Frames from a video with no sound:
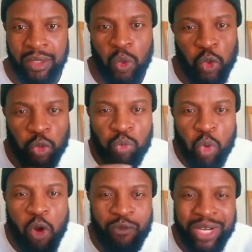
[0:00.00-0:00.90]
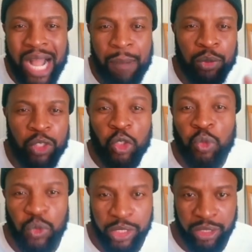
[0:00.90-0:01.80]
who's more of an
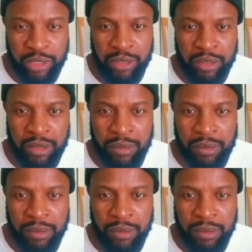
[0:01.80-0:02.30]
opportunist,